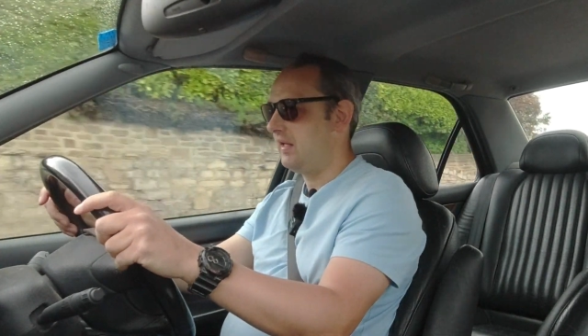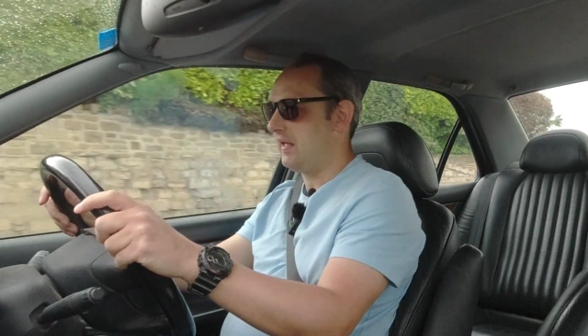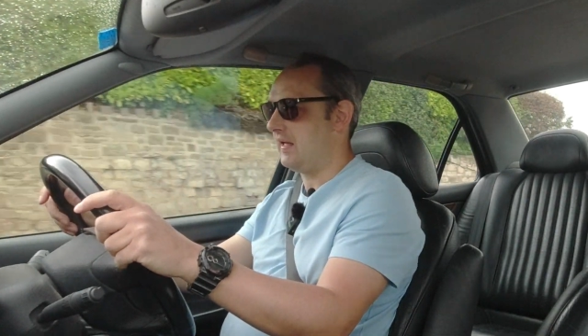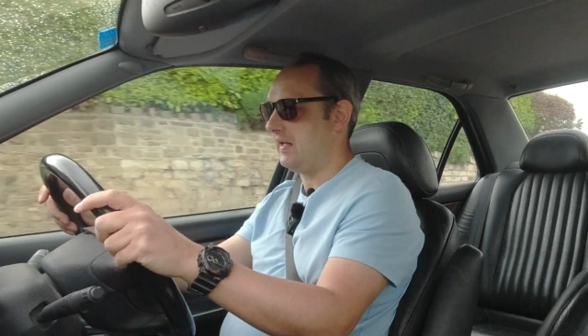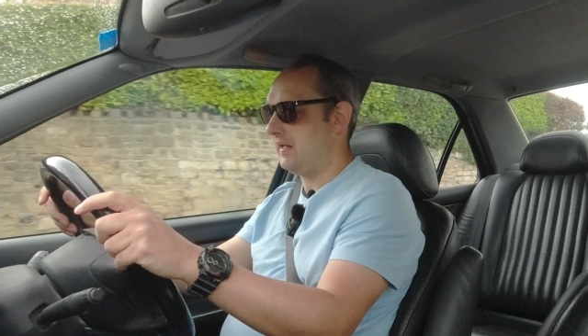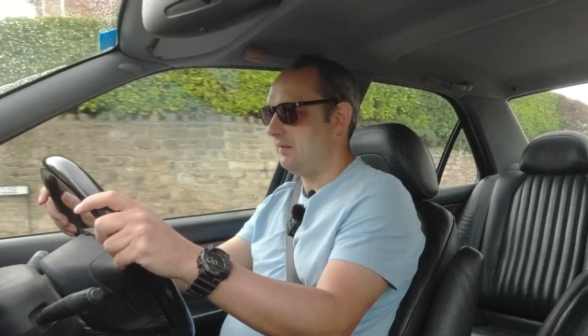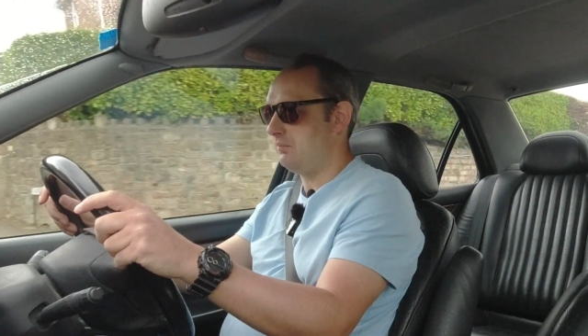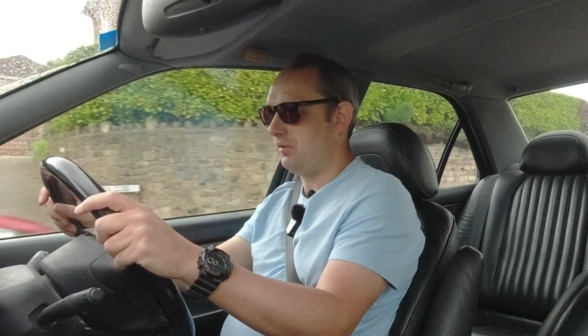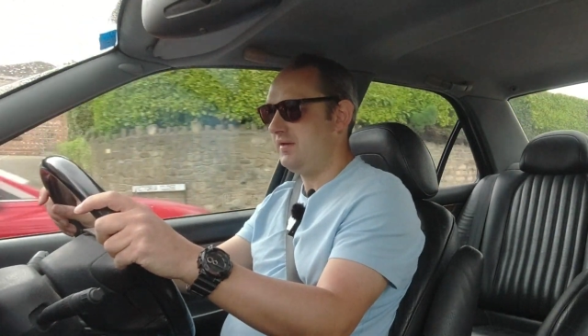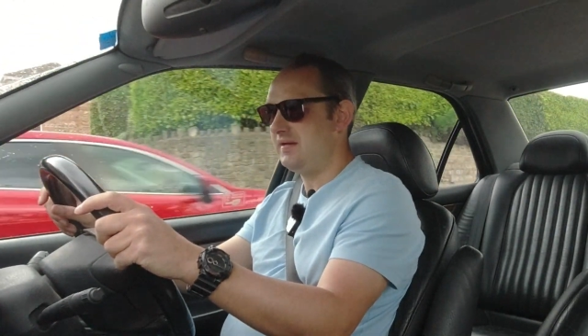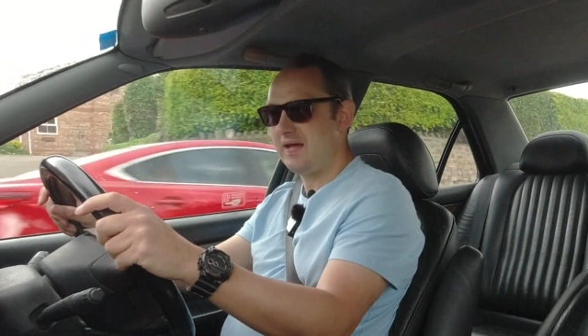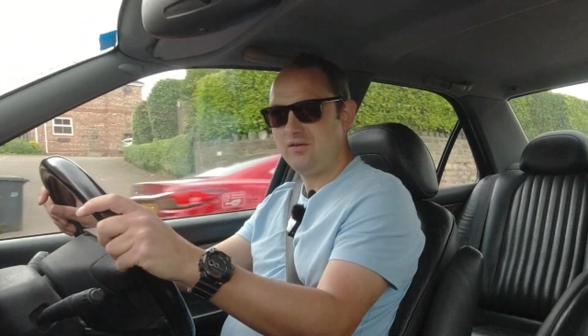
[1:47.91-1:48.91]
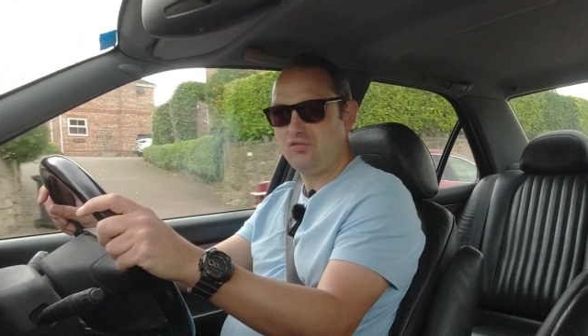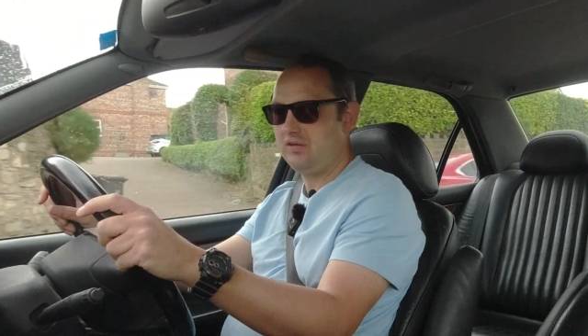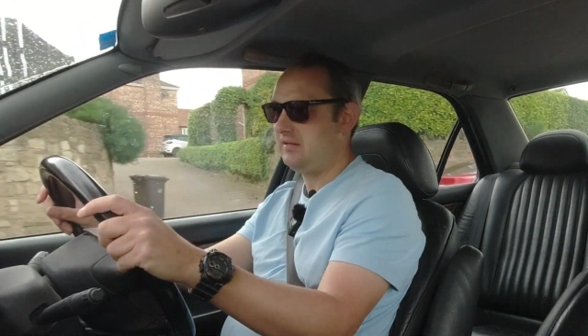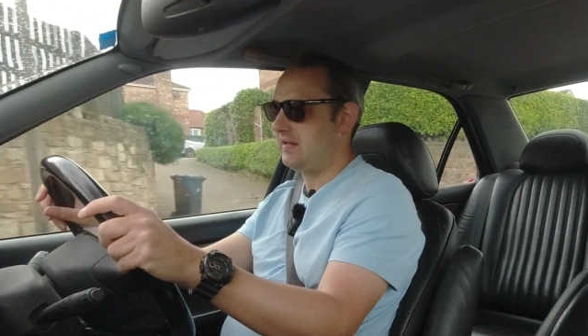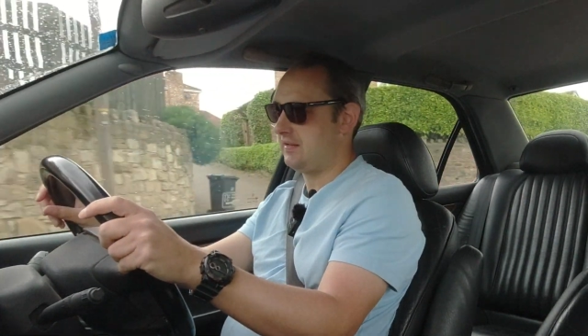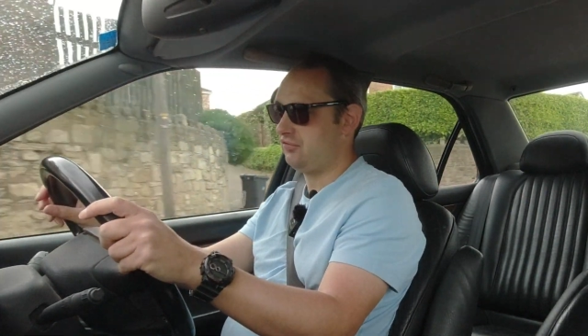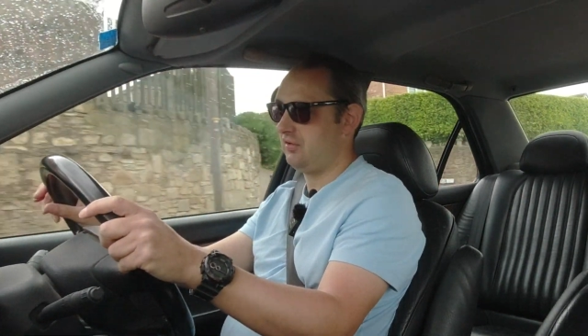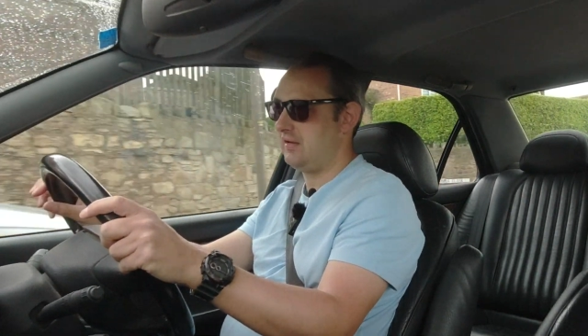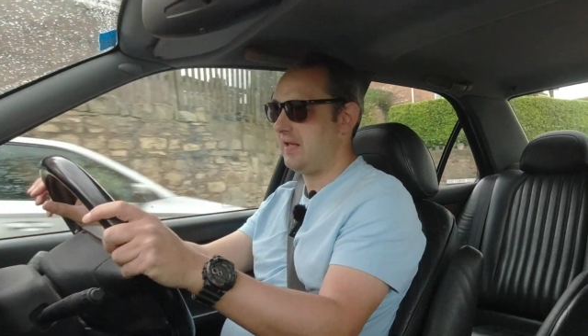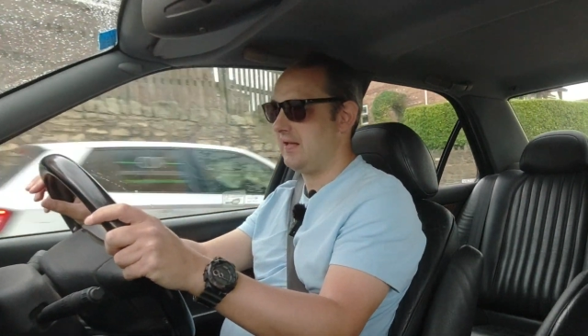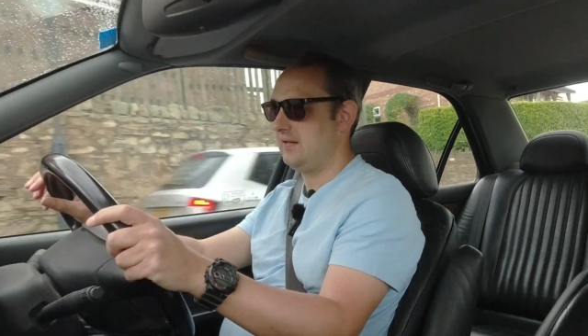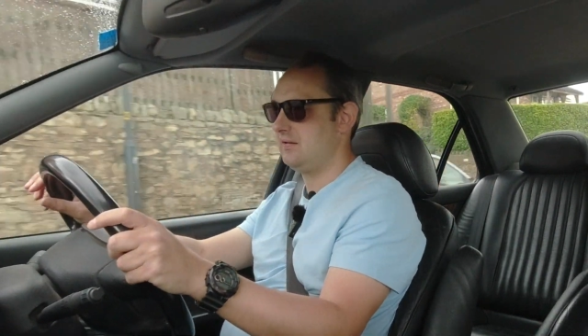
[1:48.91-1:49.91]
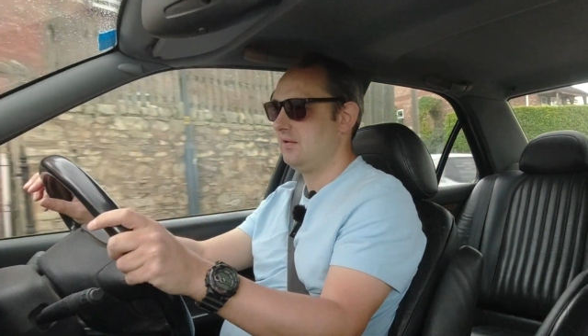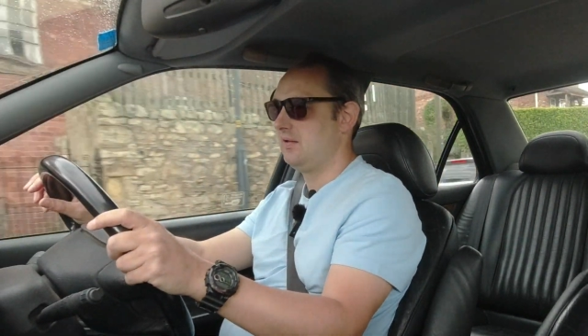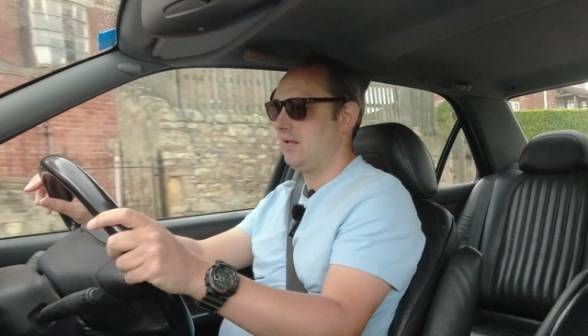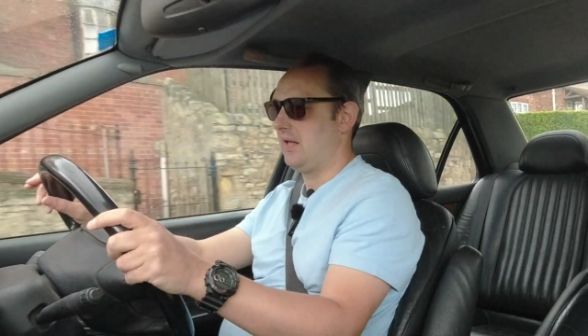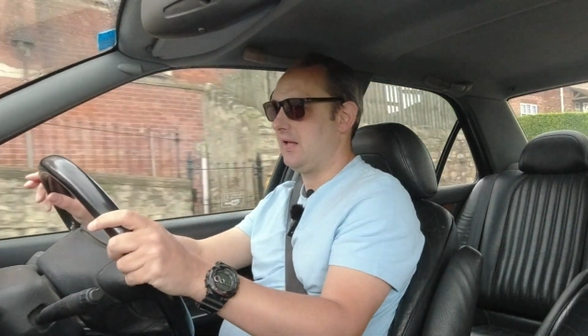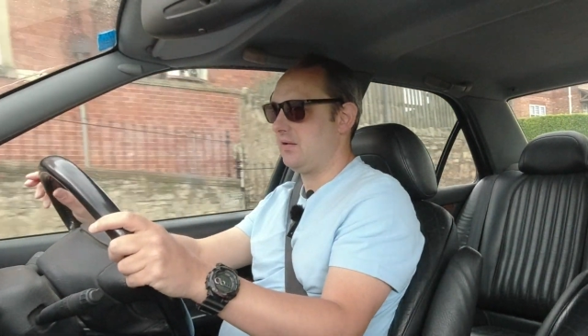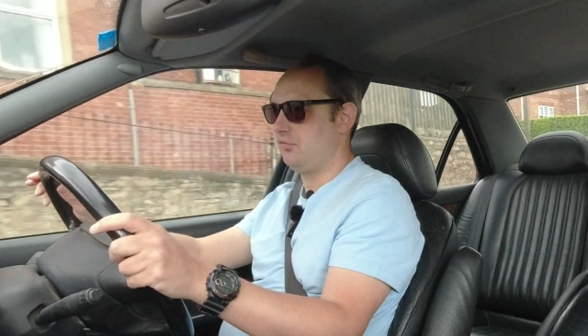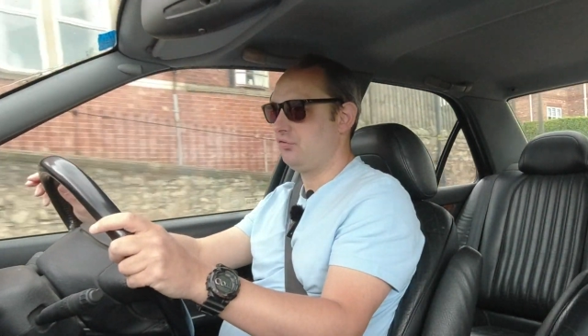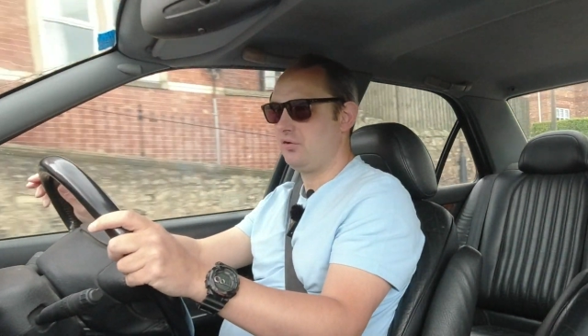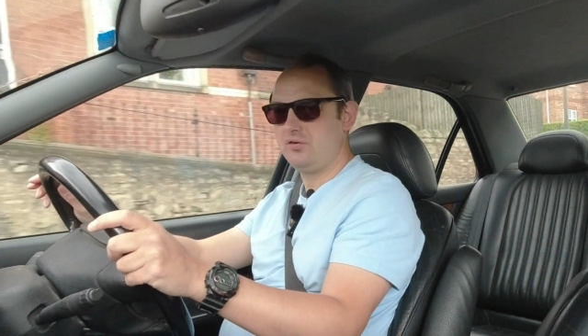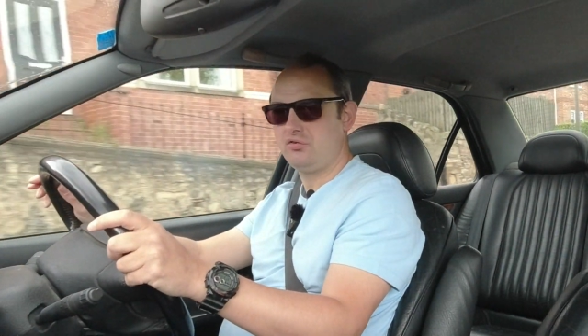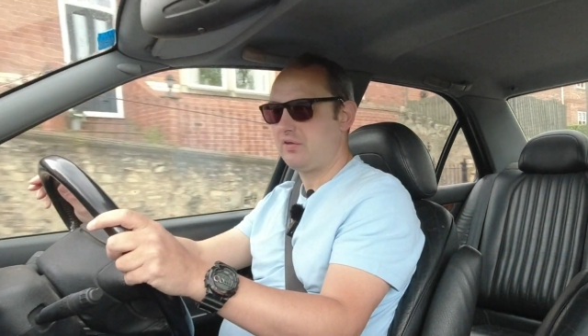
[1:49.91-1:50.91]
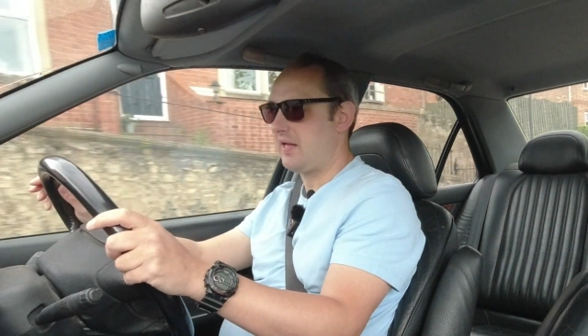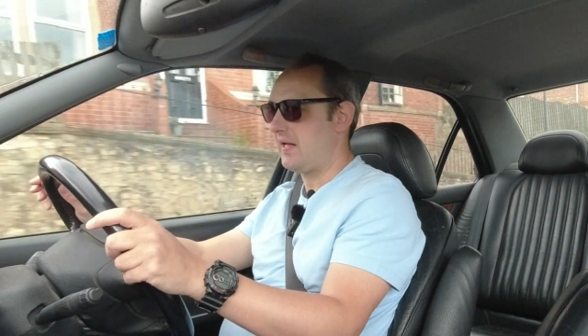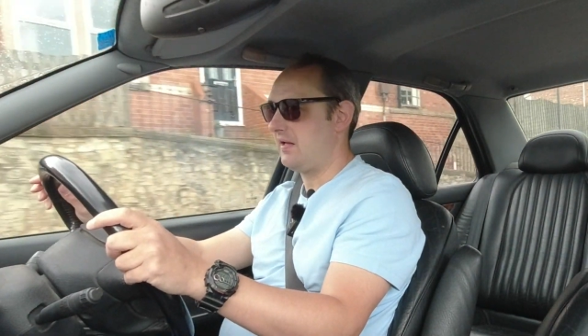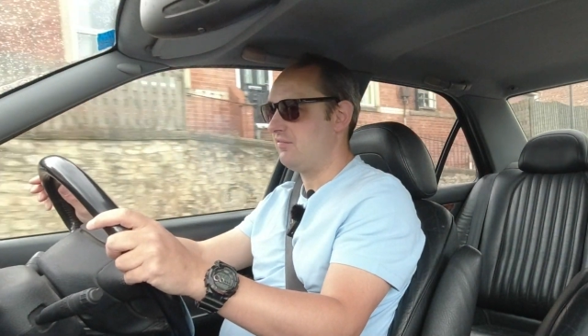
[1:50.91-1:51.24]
but in 1999 saw this car